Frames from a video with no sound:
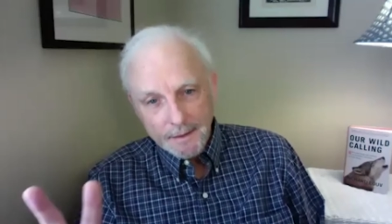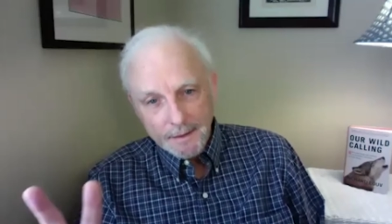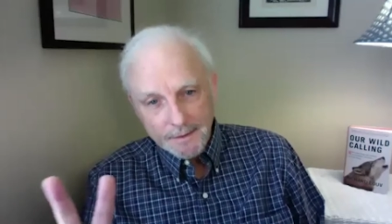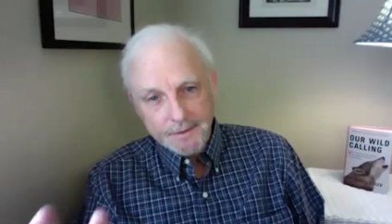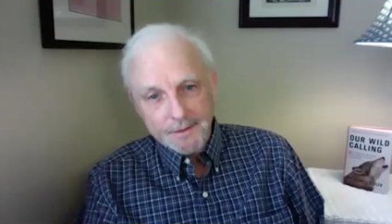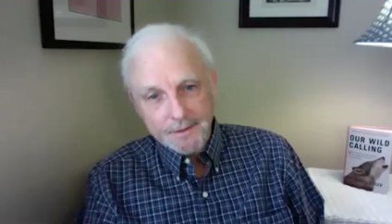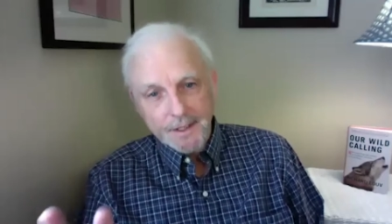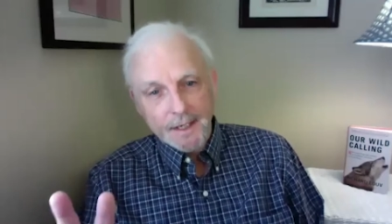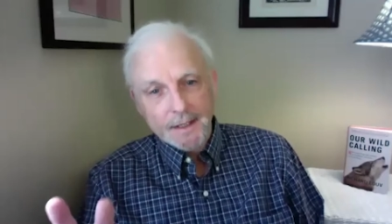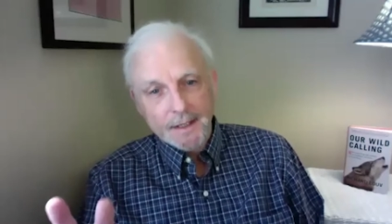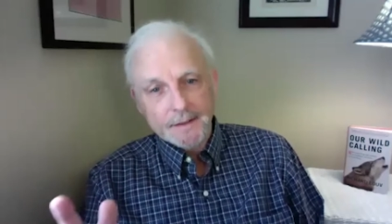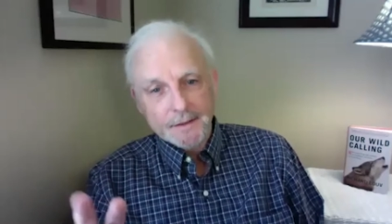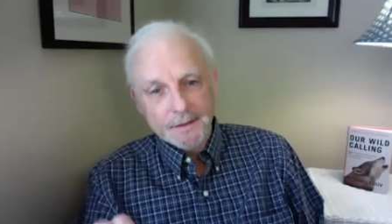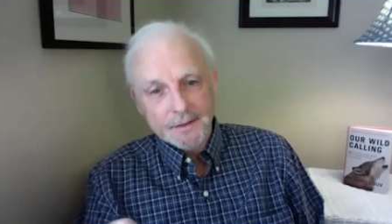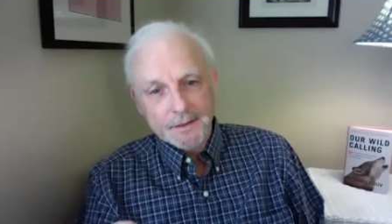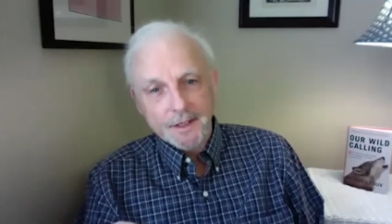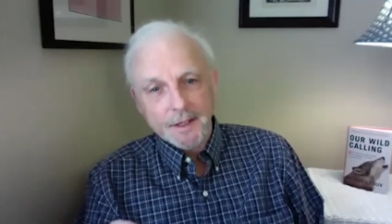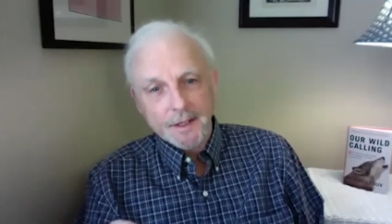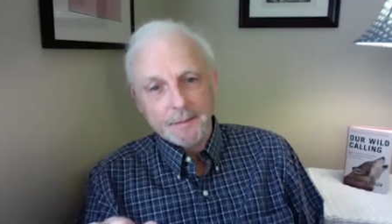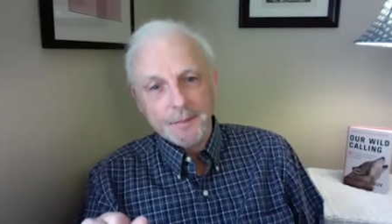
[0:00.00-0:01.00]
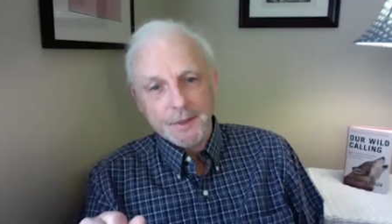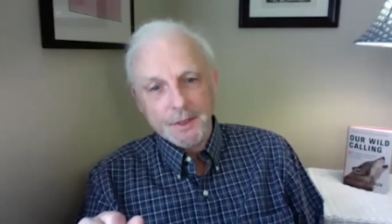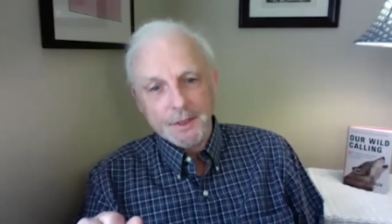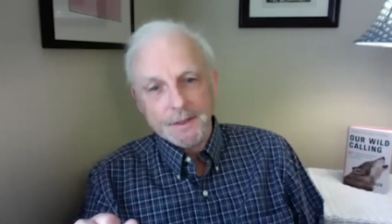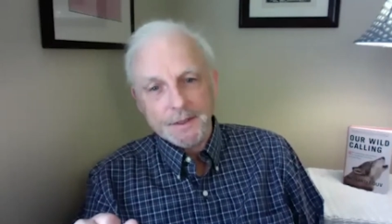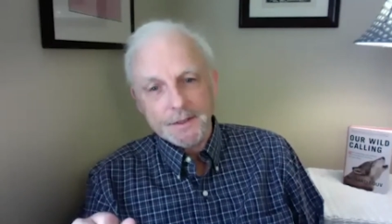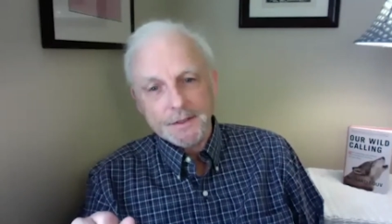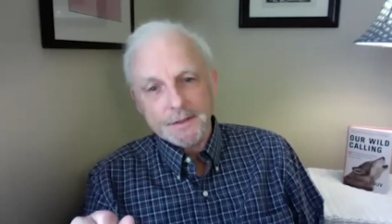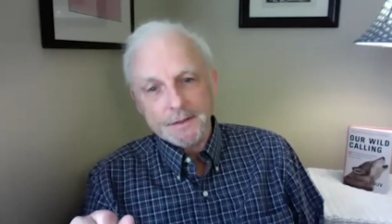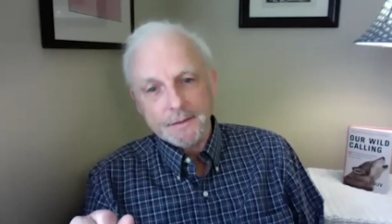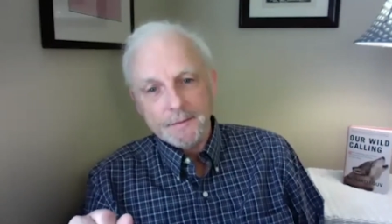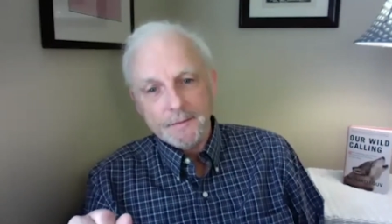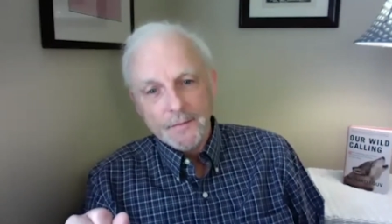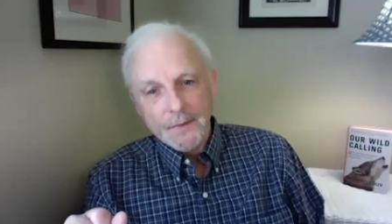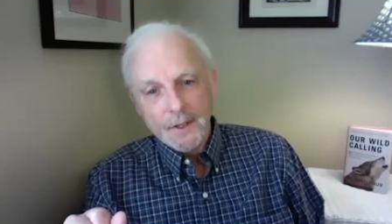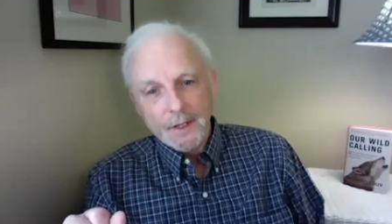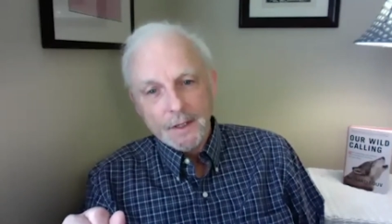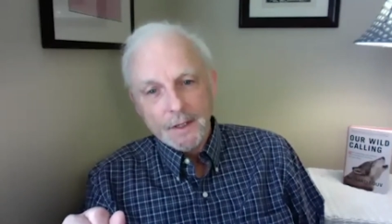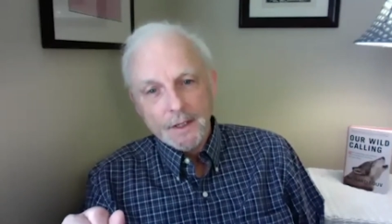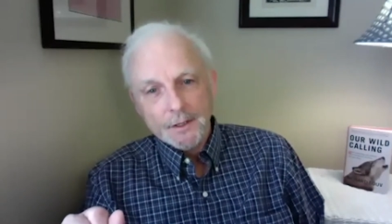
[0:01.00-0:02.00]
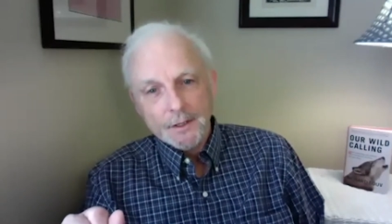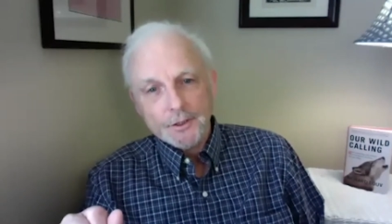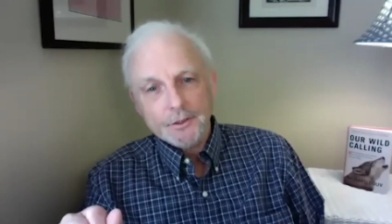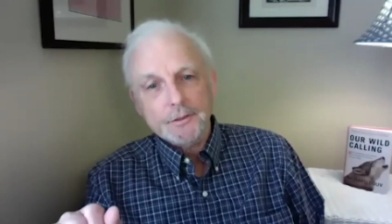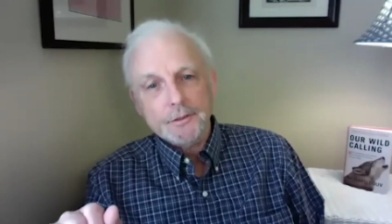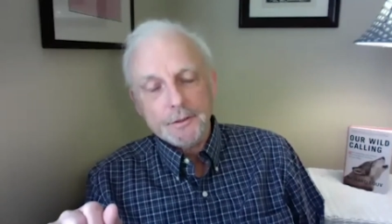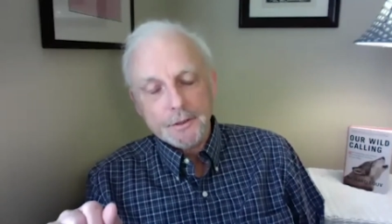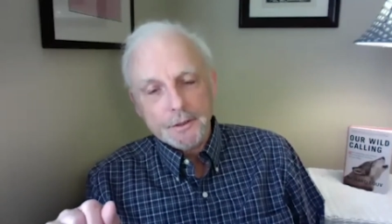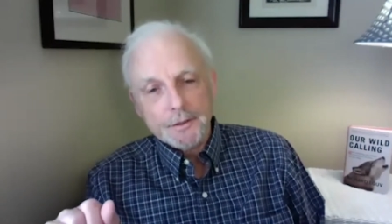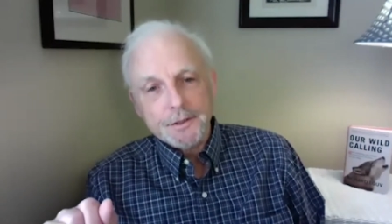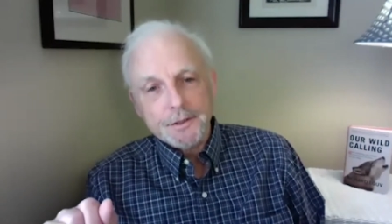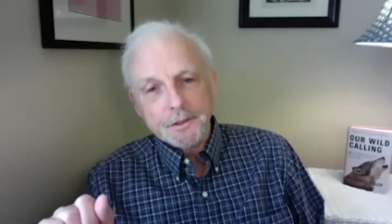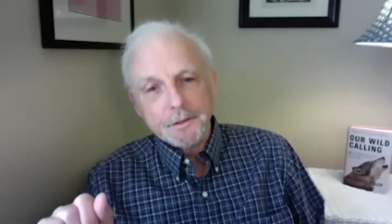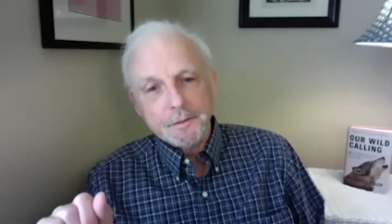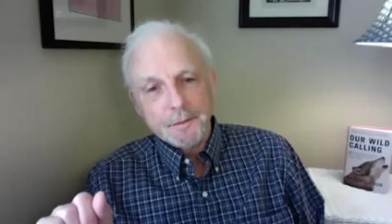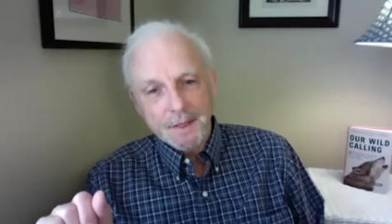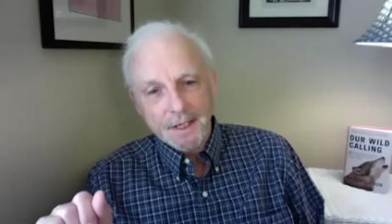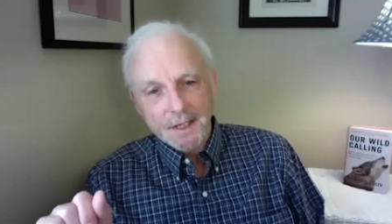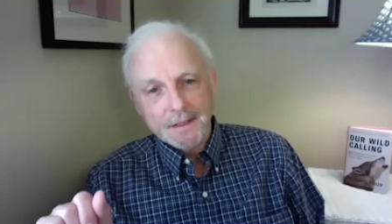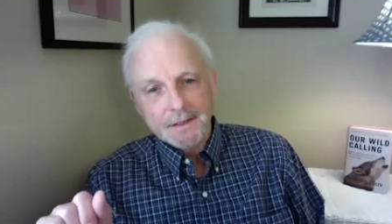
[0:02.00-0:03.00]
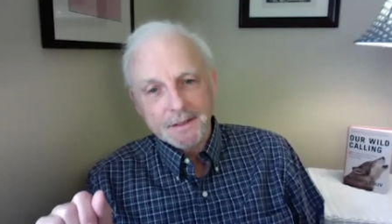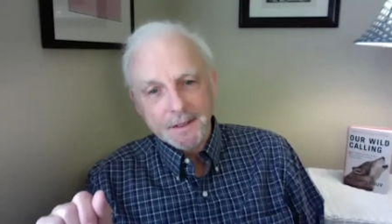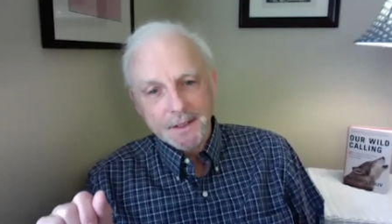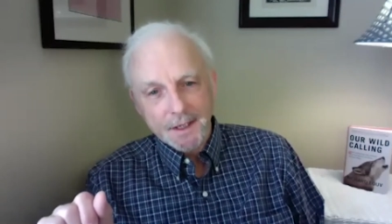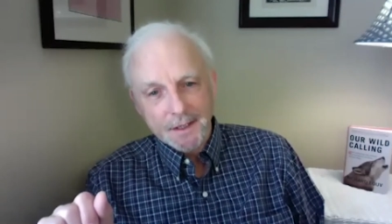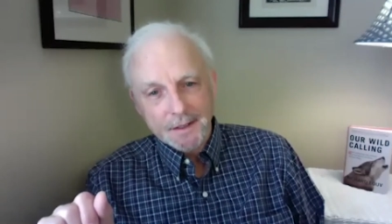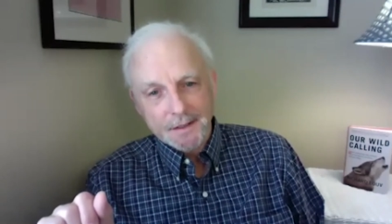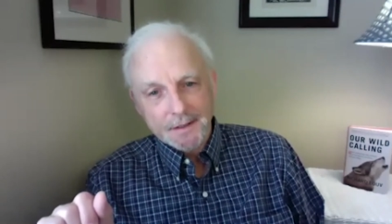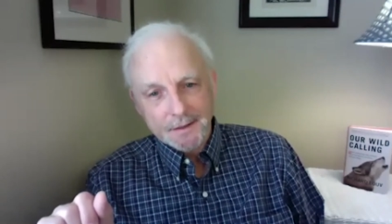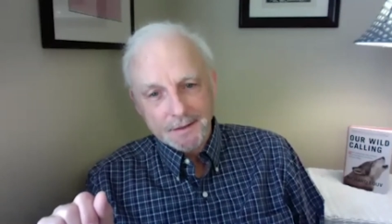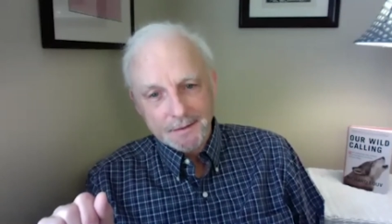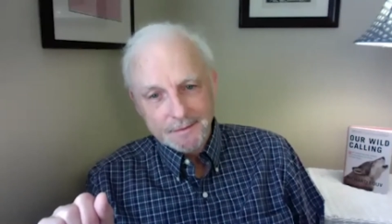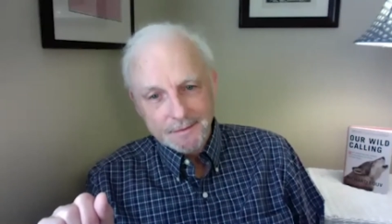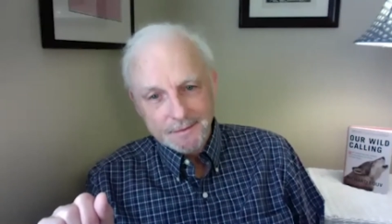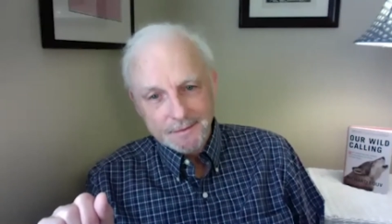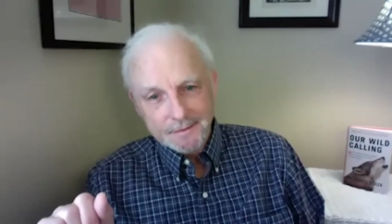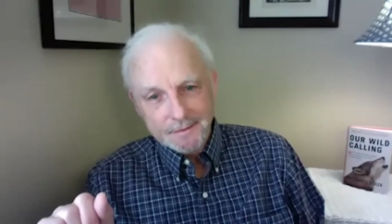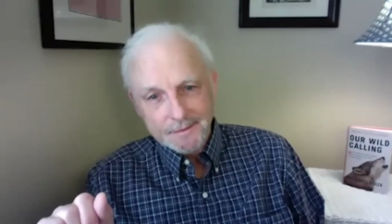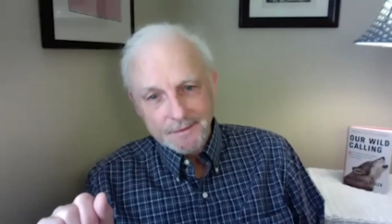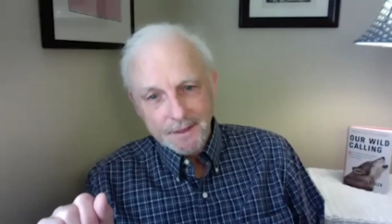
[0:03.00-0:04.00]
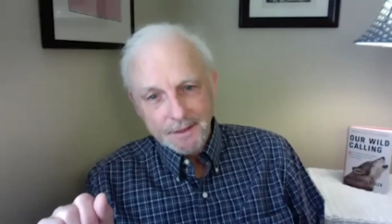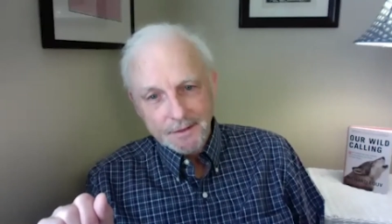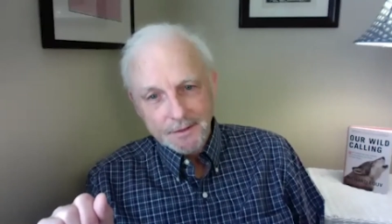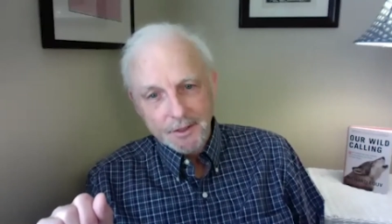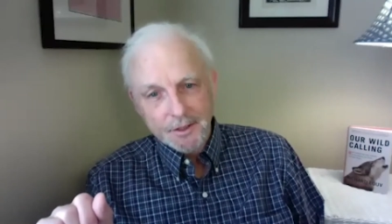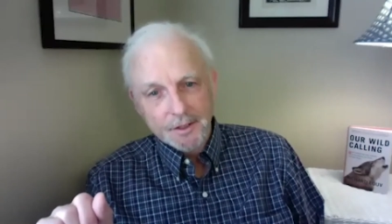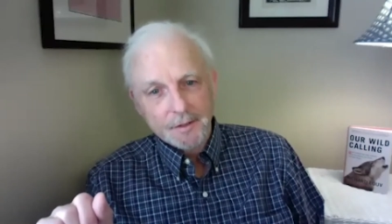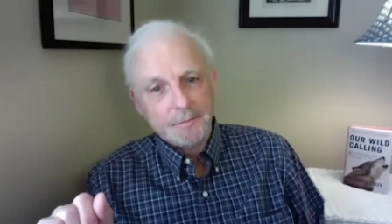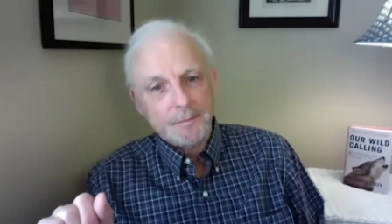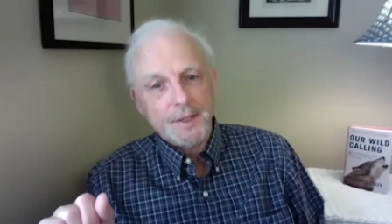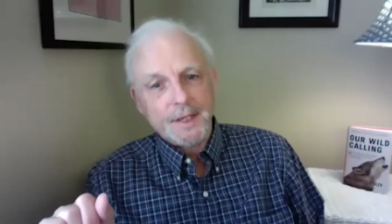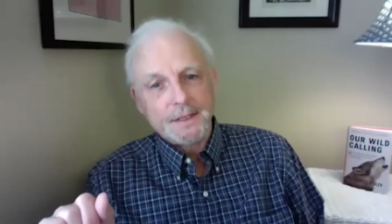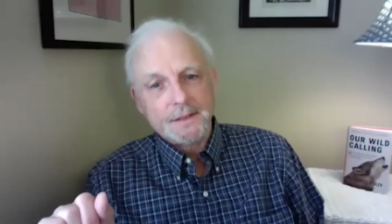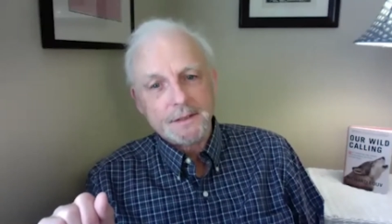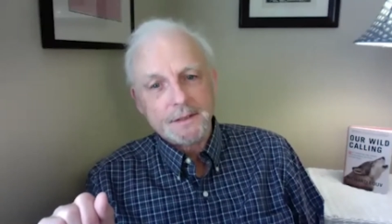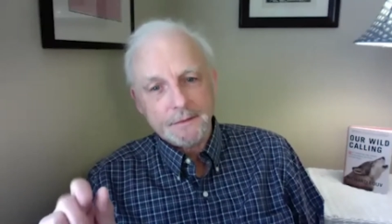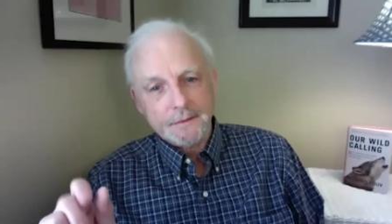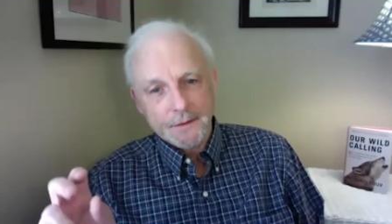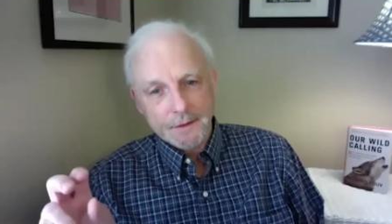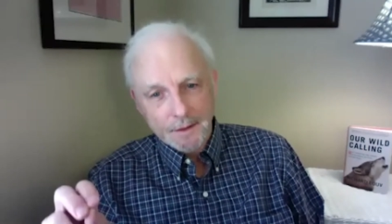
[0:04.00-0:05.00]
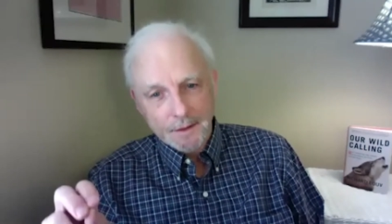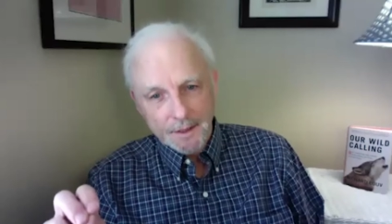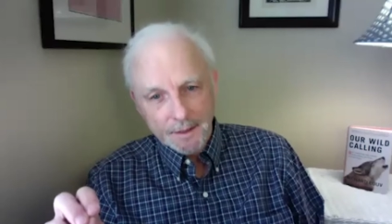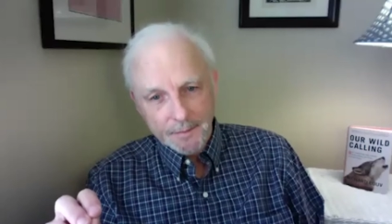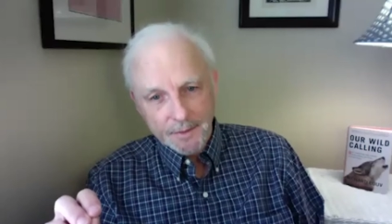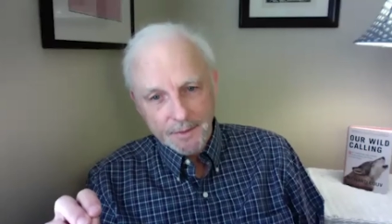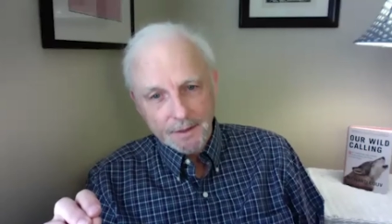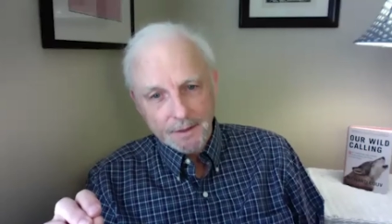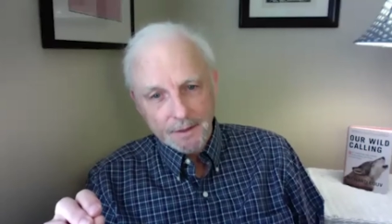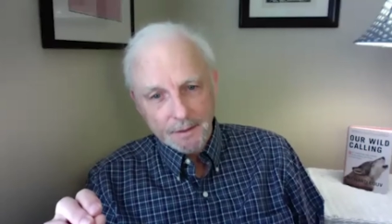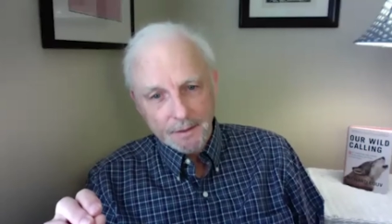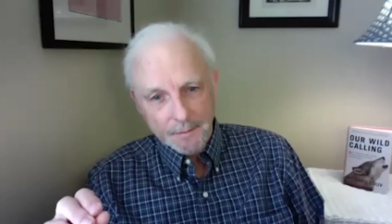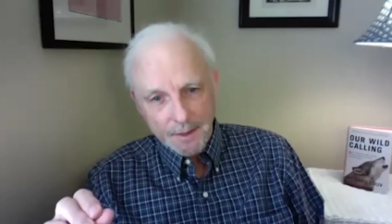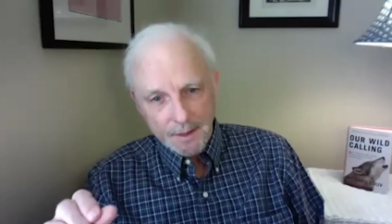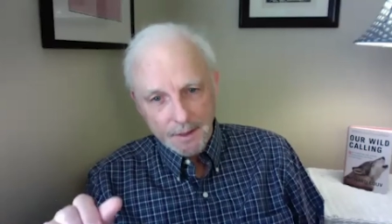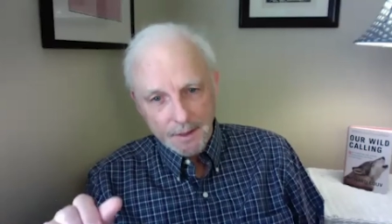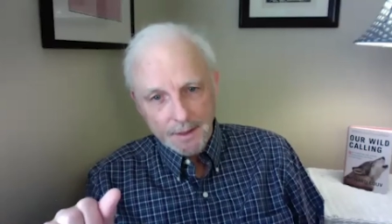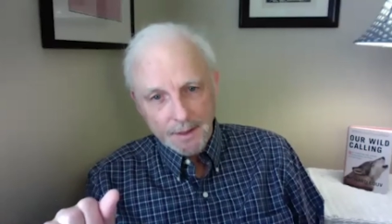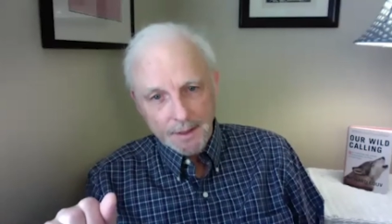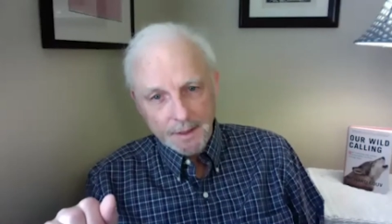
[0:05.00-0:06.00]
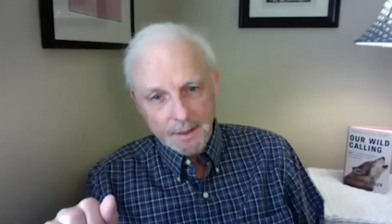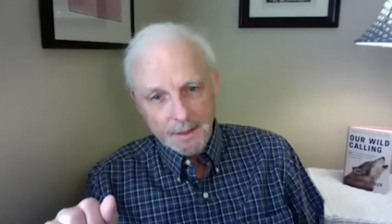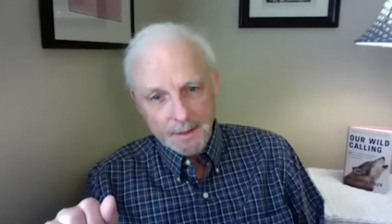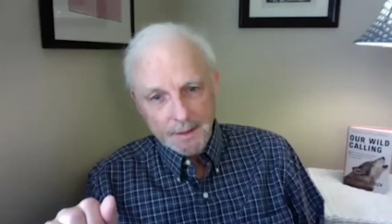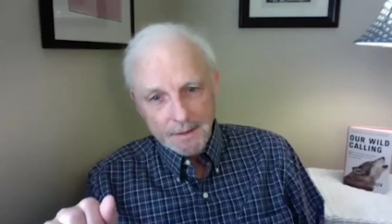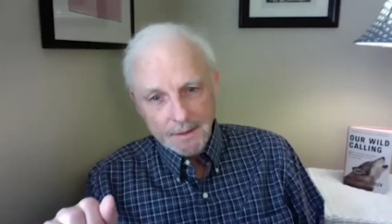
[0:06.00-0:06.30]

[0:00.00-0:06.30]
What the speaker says: The second step is you use your imagination to the best of your limited ability